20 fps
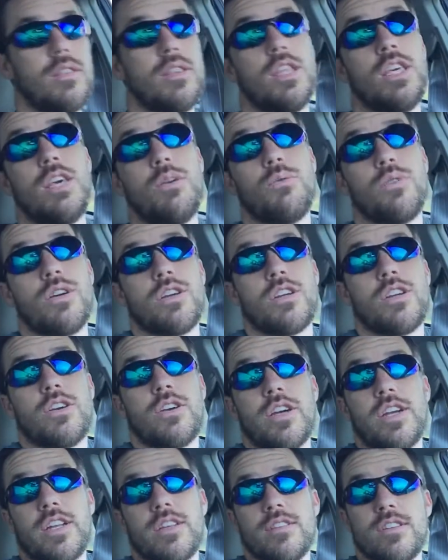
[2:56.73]
he wanted to
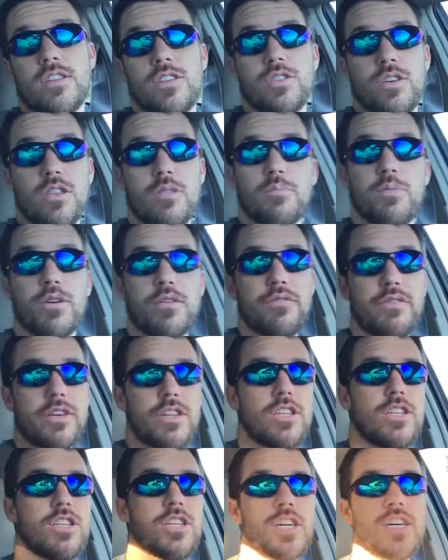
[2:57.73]
create essentially the
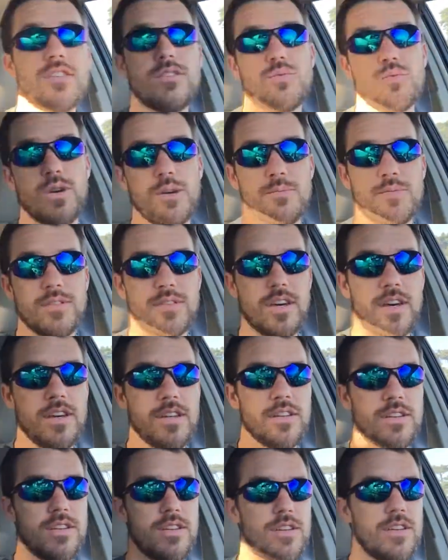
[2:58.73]
perfect chess website.
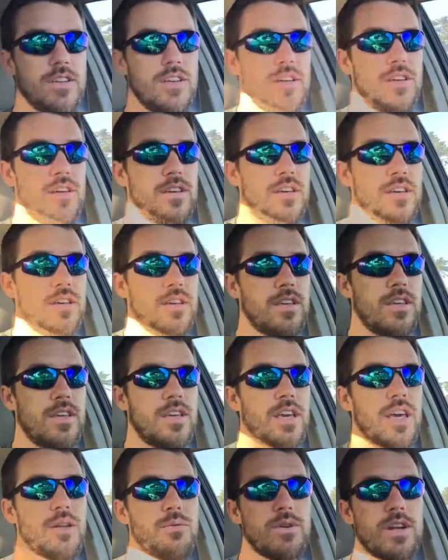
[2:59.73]

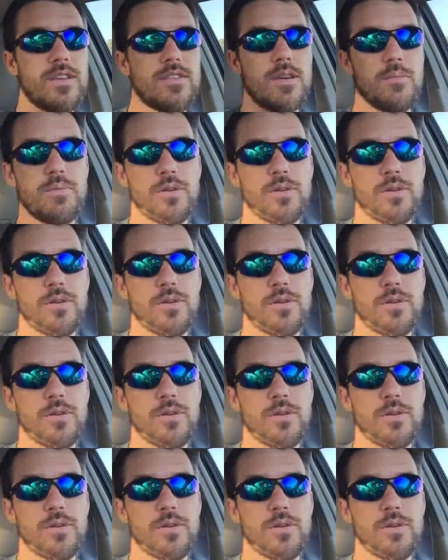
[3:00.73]
And when I say